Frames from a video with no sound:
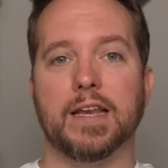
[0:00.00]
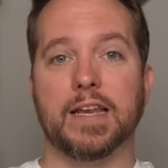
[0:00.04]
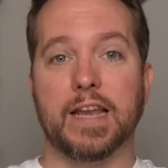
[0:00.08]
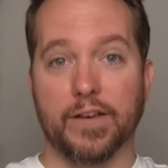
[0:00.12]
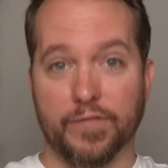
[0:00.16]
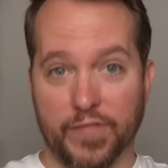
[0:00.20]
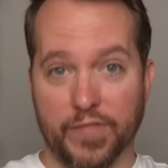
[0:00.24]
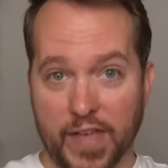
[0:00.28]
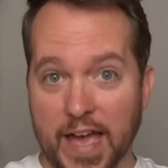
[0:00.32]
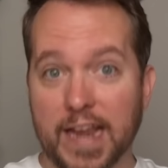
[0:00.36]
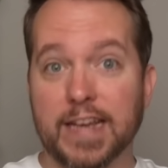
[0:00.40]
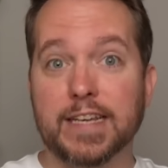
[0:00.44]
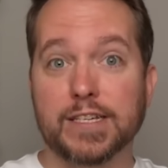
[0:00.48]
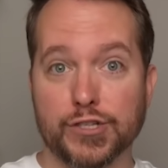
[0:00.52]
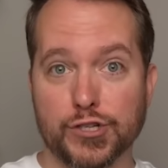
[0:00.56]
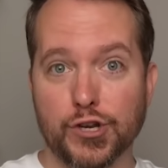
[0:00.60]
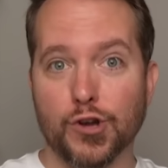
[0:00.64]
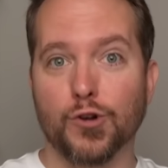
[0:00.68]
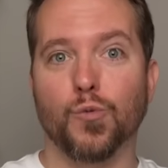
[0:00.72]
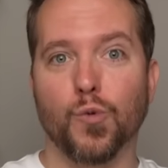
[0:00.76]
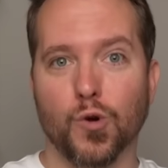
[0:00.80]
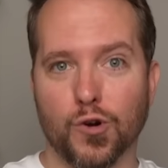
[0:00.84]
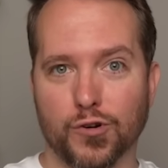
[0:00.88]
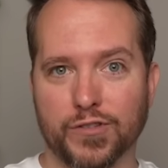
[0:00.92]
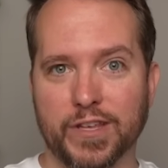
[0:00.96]
Now, that is
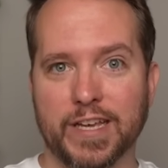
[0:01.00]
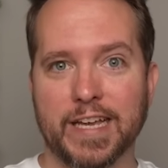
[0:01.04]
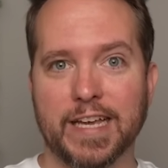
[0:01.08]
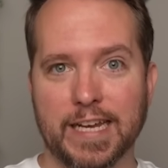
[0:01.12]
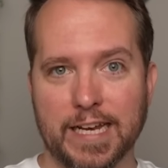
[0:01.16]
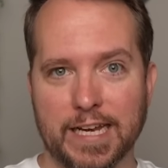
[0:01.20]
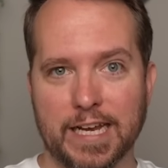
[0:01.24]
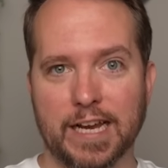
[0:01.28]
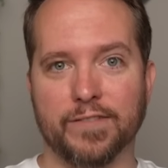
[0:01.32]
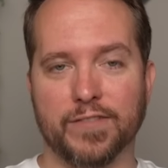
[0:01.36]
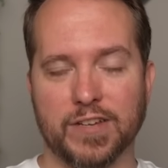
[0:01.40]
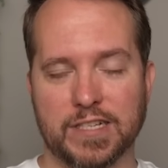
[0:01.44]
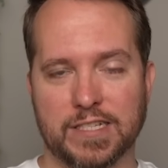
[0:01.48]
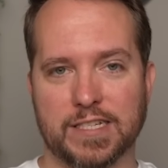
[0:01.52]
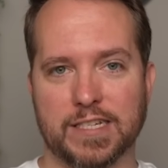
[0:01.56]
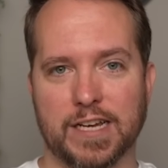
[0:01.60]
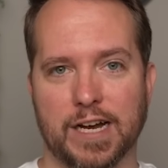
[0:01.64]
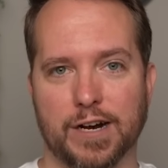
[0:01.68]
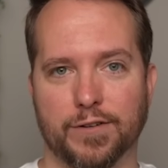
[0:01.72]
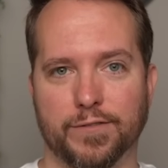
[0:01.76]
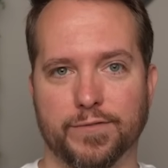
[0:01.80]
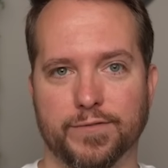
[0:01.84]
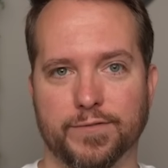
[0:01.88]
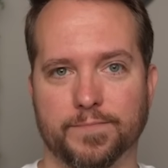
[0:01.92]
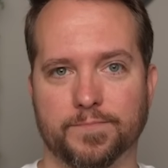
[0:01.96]
noteworthy in and of
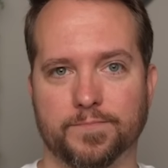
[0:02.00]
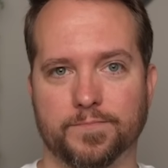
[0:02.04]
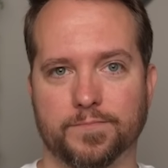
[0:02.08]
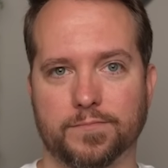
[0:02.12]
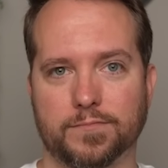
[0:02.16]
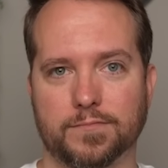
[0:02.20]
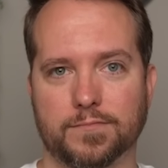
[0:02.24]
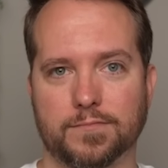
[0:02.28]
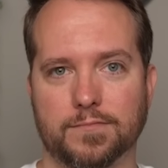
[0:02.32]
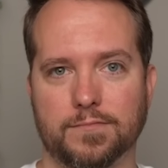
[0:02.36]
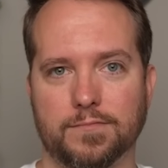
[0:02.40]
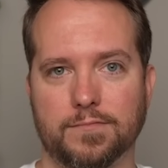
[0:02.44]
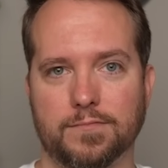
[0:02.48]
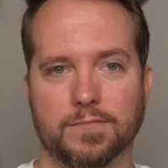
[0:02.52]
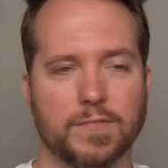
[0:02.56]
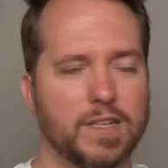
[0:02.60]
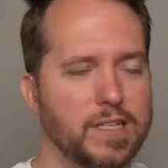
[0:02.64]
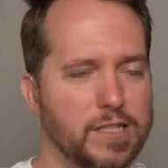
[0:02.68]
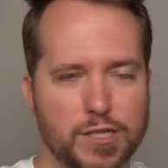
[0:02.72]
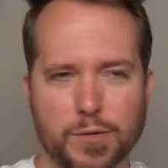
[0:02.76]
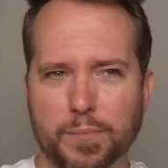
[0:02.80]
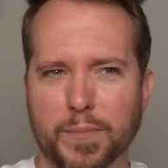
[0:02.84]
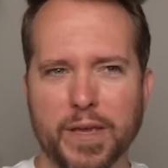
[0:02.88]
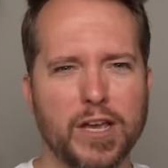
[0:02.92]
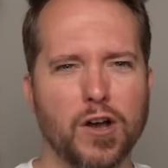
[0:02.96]
itself
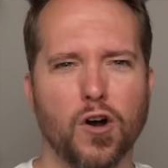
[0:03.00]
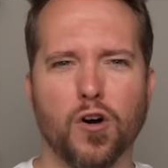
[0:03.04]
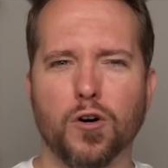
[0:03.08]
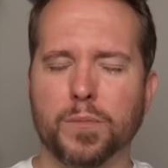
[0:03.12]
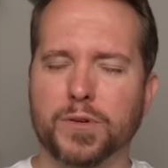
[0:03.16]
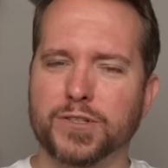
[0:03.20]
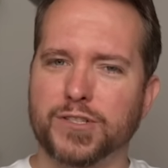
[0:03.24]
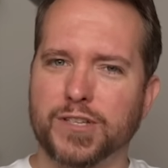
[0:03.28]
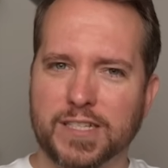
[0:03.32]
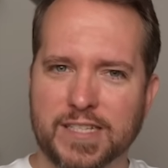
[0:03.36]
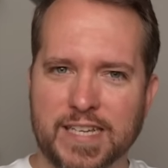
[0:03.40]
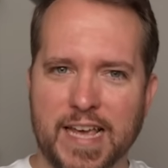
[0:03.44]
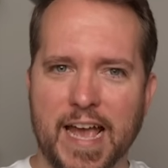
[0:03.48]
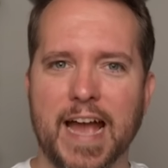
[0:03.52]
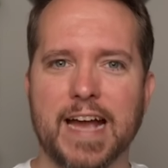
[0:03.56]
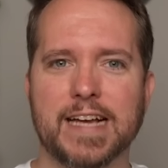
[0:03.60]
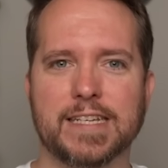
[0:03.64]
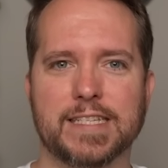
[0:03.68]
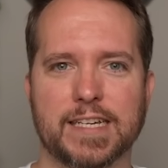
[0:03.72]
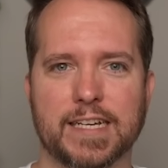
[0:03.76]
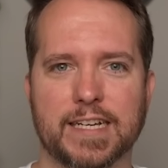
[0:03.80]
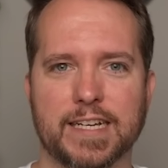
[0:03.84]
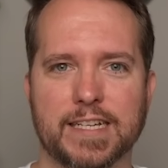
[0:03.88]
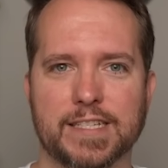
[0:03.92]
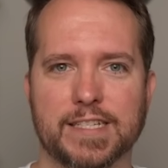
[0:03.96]
and to me, almost a
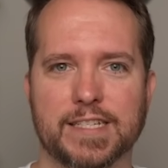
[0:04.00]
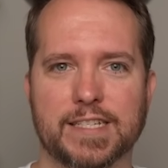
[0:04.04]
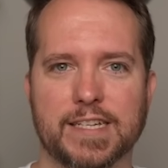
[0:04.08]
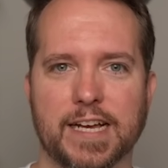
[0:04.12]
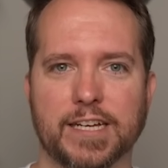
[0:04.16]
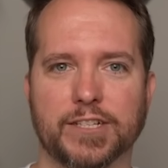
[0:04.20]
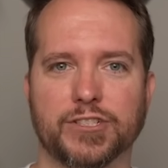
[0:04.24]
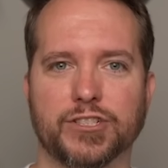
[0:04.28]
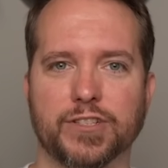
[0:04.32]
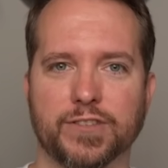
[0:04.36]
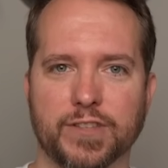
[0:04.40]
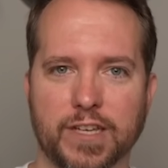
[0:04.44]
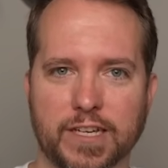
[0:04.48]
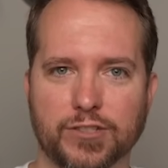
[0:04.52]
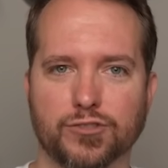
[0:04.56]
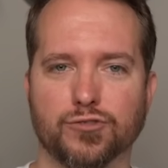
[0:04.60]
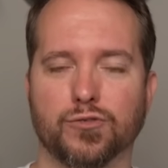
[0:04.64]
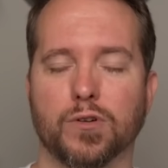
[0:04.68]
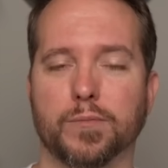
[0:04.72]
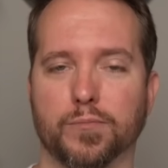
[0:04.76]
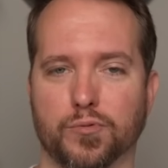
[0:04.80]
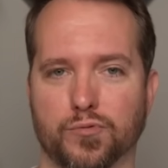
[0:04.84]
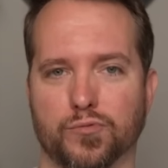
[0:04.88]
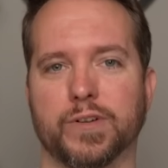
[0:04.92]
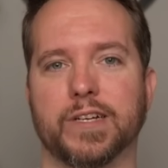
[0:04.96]
tacit concession that
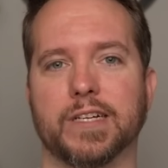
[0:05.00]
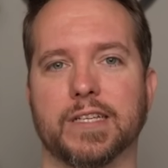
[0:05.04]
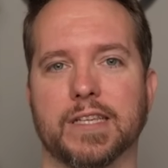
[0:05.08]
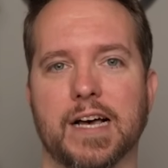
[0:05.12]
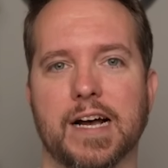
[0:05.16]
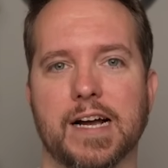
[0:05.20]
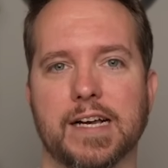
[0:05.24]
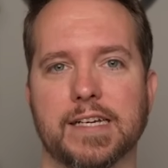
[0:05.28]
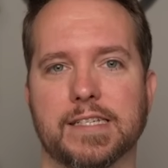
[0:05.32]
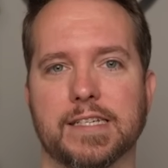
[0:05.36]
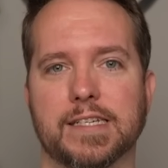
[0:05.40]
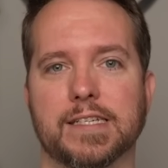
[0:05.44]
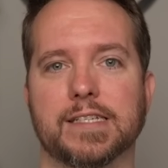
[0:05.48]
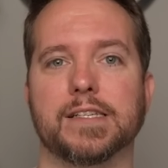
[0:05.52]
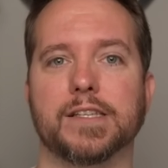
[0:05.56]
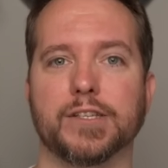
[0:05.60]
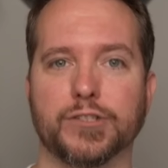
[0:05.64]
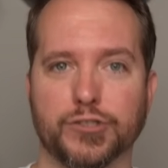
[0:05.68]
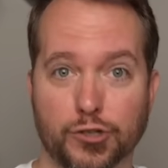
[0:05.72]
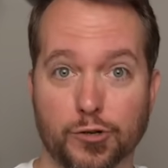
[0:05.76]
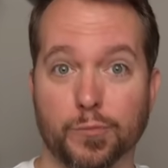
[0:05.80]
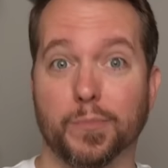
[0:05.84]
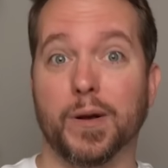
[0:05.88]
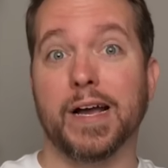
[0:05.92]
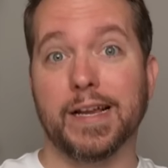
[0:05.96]
Trump realizes that
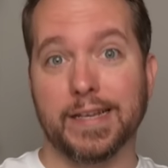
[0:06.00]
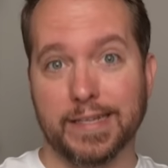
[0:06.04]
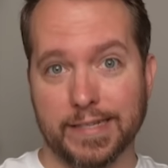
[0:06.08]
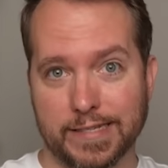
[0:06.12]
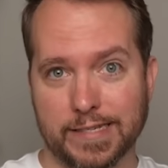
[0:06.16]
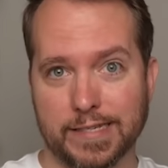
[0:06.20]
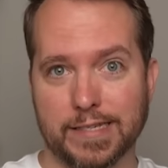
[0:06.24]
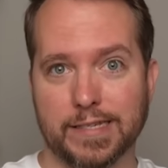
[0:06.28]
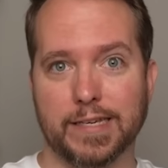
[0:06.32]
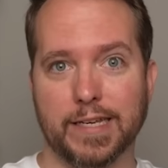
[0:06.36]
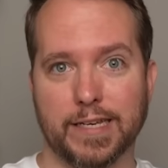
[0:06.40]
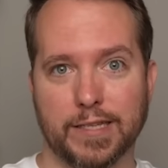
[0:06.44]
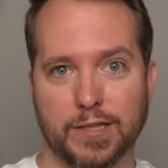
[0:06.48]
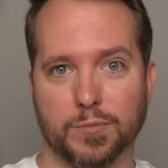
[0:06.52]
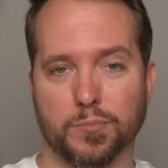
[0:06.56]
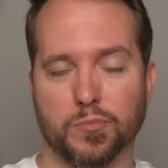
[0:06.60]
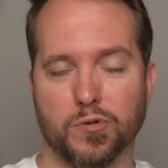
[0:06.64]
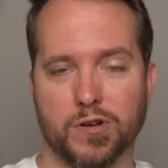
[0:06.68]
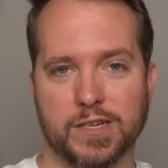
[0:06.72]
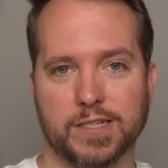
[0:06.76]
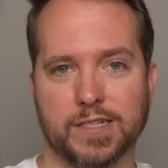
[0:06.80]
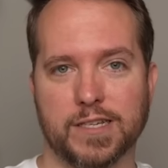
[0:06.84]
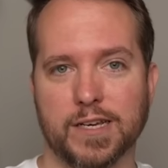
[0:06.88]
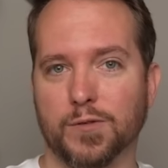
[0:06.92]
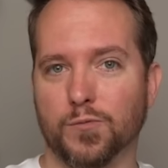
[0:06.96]
Joe Biden is indeed the
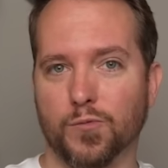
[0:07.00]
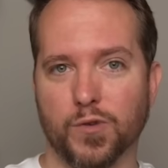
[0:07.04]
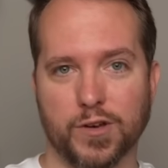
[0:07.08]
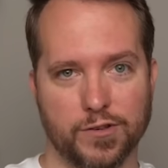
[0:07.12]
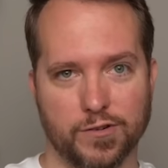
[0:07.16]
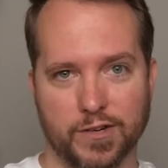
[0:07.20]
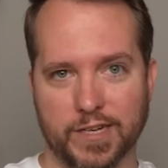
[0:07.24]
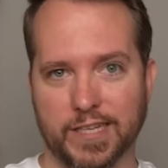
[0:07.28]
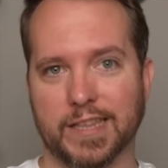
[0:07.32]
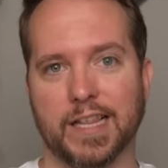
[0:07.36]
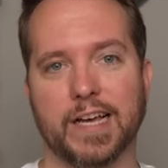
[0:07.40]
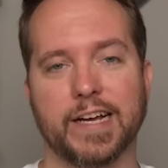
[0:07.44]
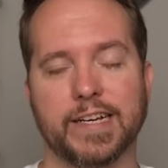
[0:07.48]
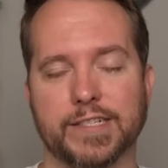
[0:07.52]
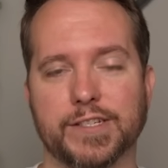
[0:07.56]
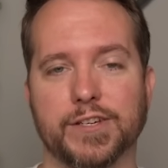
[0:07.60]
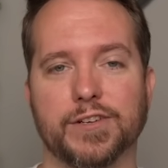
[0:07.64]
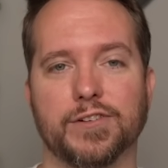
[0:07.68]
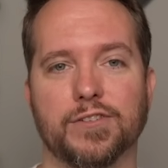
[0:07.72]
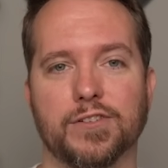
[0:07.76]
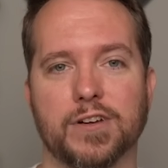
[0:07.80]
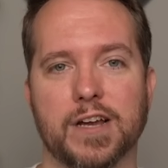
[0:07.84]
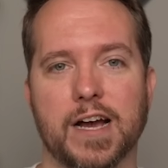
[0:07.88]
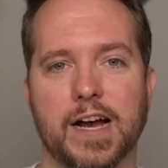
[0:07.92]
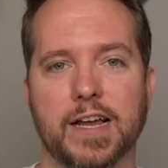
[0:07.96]
president, whether he likes
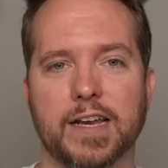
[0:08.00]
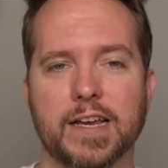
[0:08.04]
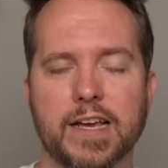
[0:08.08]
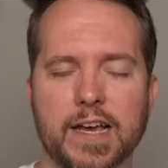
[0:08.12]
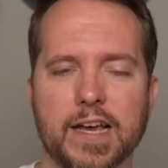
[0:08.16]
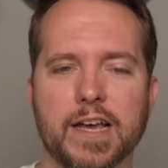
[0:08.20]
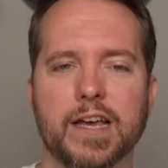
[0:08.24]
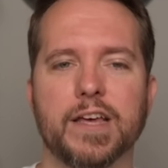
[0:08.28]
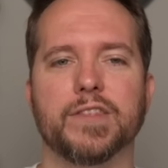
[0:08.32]
it or not.